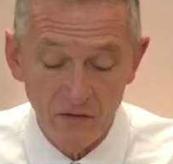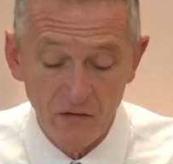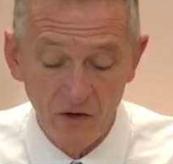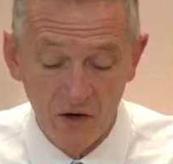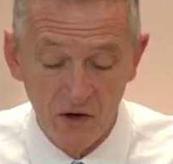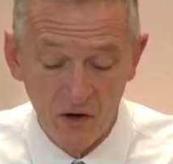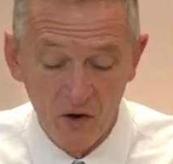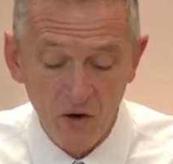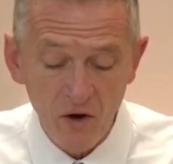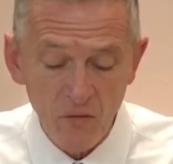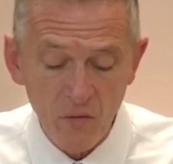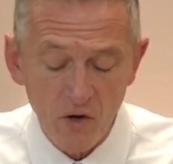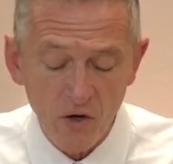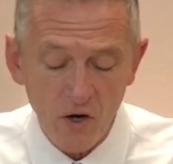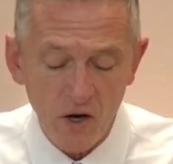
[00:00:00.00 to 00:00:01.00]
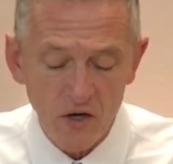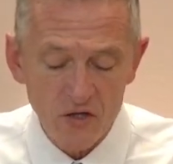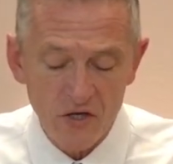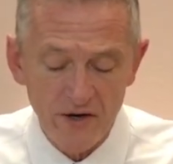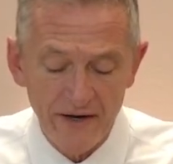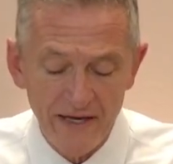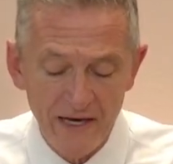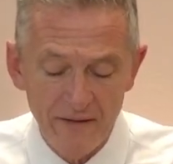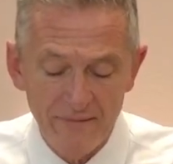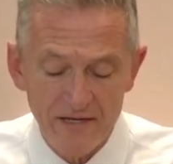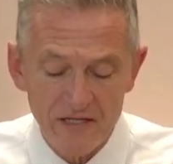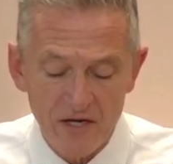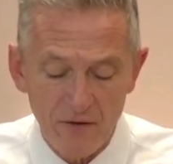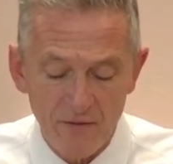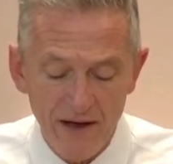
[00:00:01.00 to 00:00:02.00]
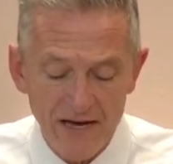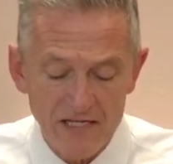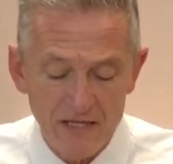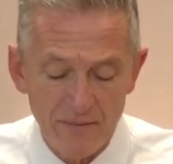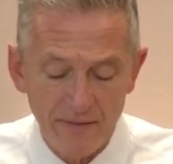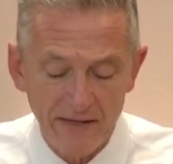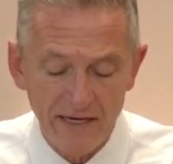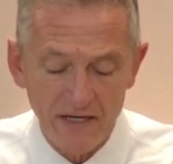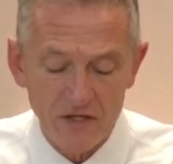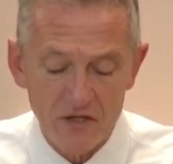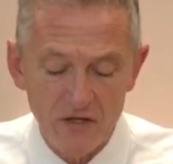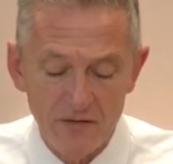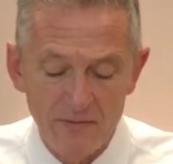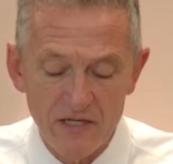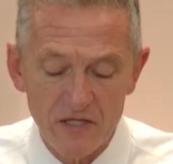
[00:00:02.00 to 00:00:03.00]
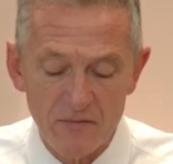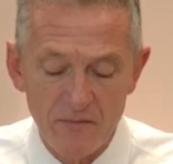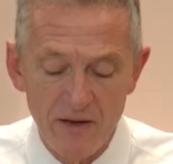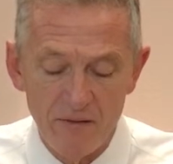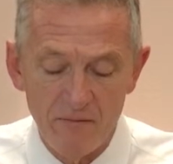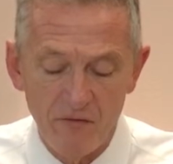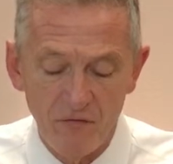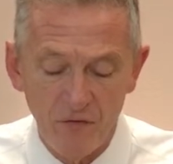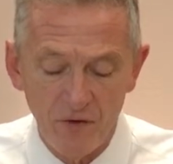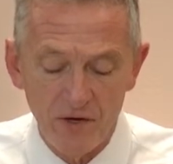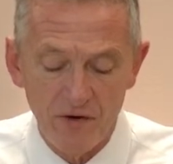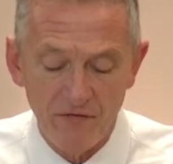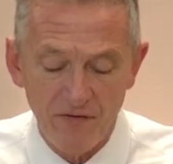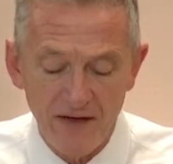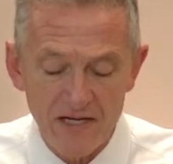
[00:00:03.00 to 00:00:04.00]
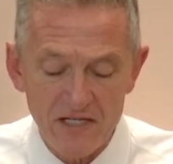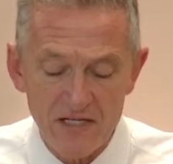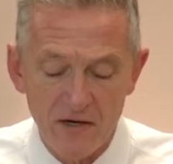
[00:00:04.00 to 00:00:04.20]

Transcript: the Lord will cause your enemies that rise up against you to be smitten before your face.